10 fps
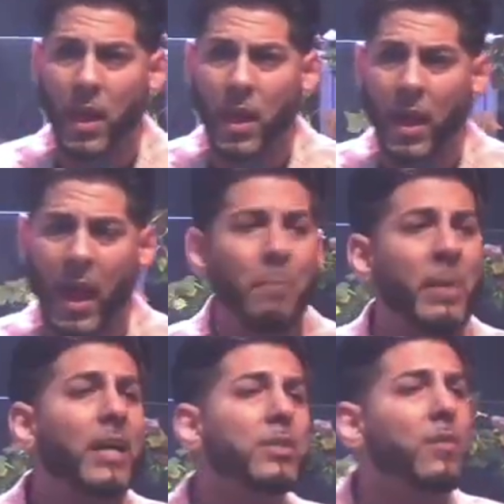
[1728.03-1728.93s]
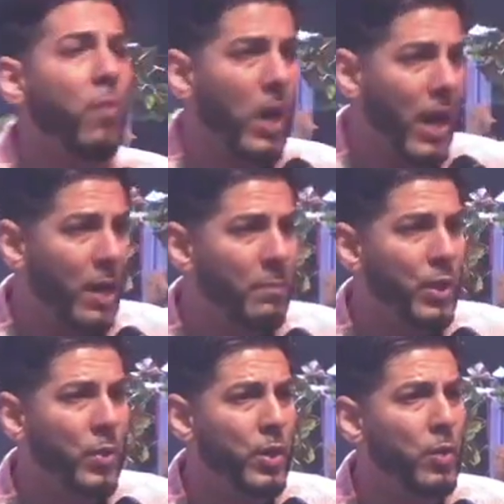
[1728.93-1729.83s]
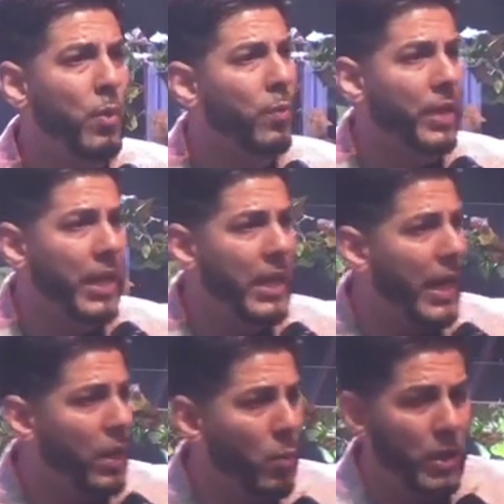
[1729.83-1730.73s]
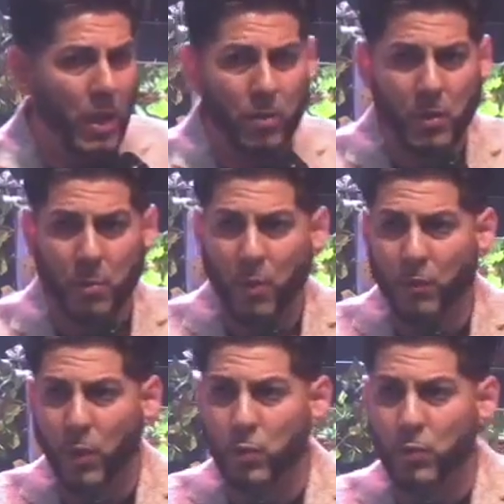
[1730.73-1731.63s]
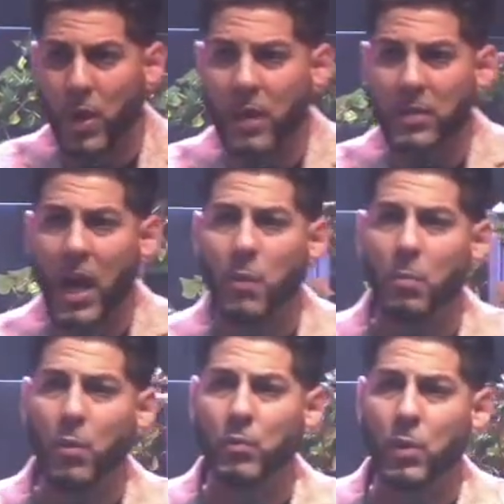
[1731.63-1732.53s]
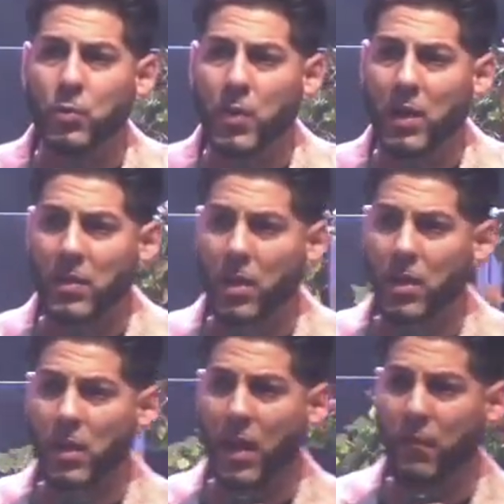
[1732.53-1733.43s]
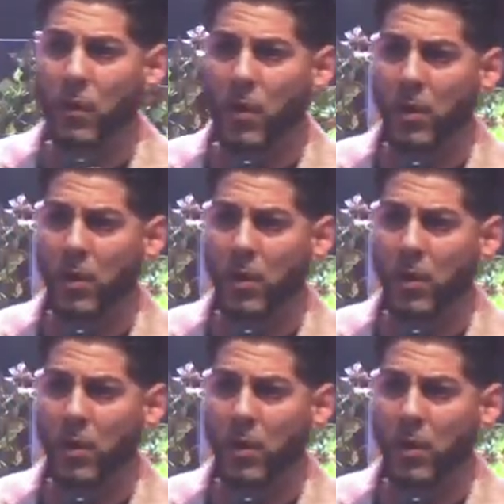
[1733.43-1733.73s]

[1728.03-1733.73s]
And because of what I'm doing, you won't need anyone else to move those rocks. I will move those rocks out of your life for you.